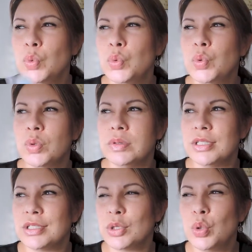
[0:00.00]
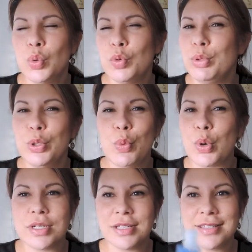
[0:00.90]
ooh, just cool blue
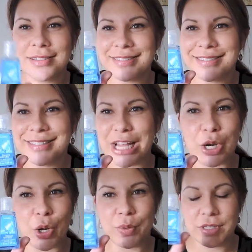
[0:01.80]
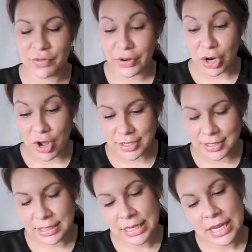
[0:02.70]
waters. I don't know, it's very
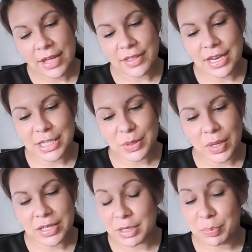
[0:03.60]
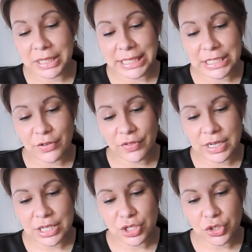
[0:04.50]
nice. The next one is completely
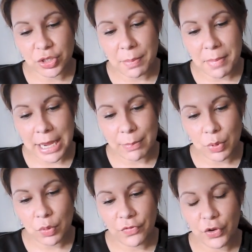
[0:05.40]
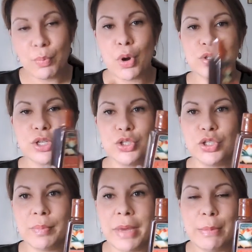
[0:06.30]
different. It's sugar maple, Vermont
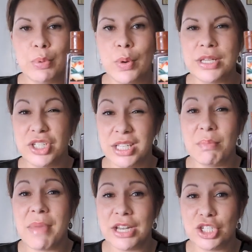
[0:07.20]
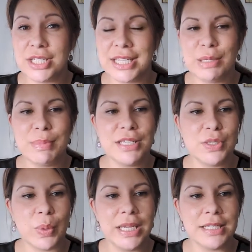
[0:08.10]
sugar maple. As you can imagine, it's gonna be
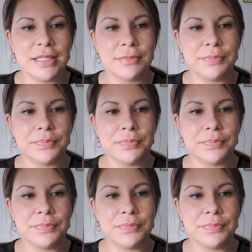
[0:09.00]
sweet.